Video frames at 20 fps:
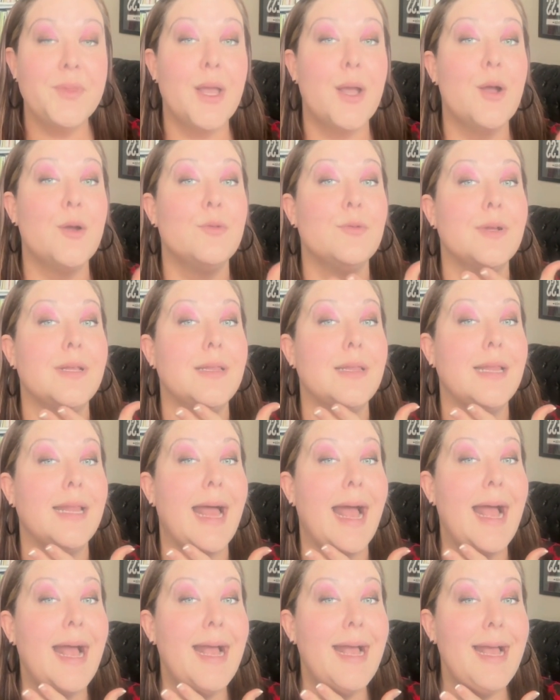A
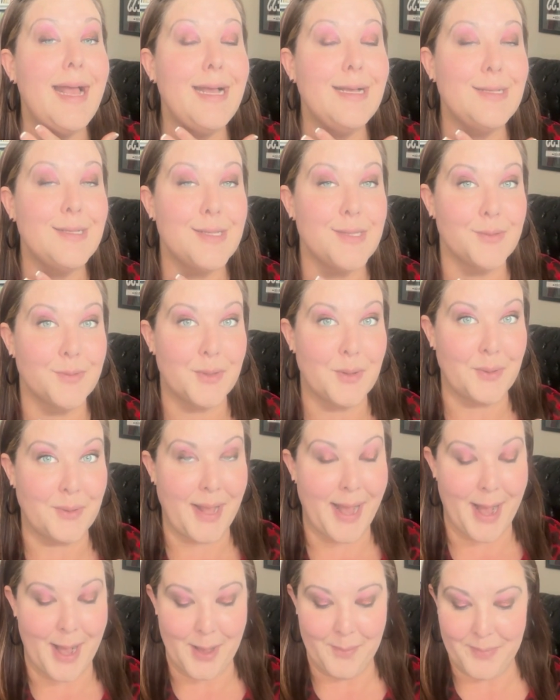relaxed throat
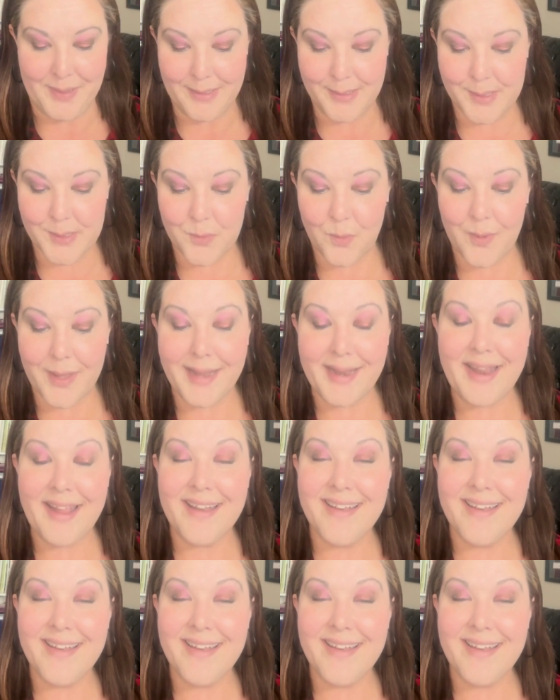happens when